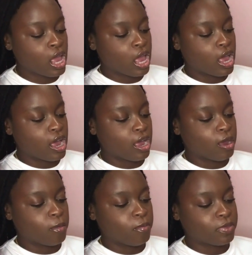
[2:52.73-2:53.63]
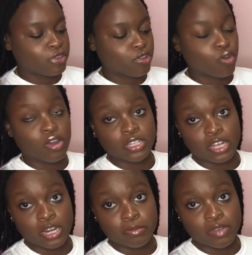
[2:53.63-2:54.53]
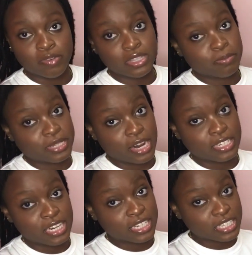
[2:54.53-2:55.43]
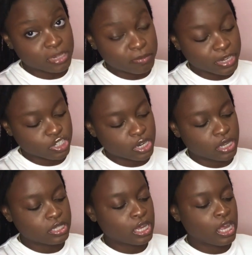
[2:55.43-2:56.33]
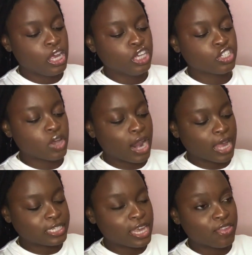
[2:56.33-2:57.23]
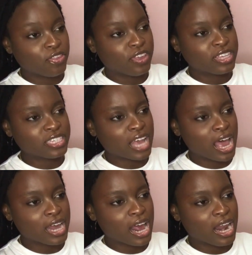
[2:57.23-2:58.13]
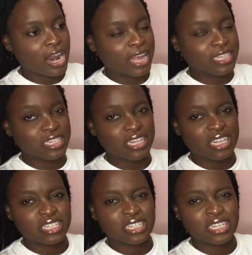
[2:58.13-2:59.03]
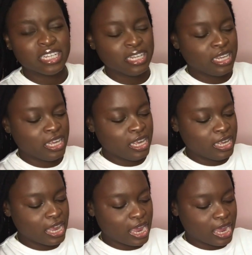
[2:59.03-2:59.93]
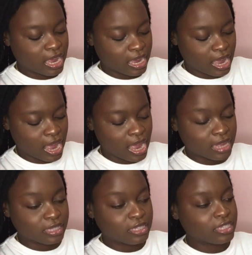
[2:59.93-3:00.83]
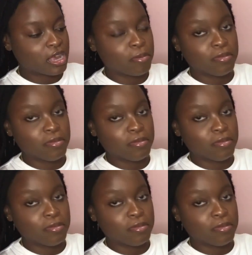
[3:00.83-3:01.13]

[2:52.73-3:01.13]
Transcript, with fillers: um, so you got a glimpse of it but I'll still include pictures so last year this had a light in it yeah and some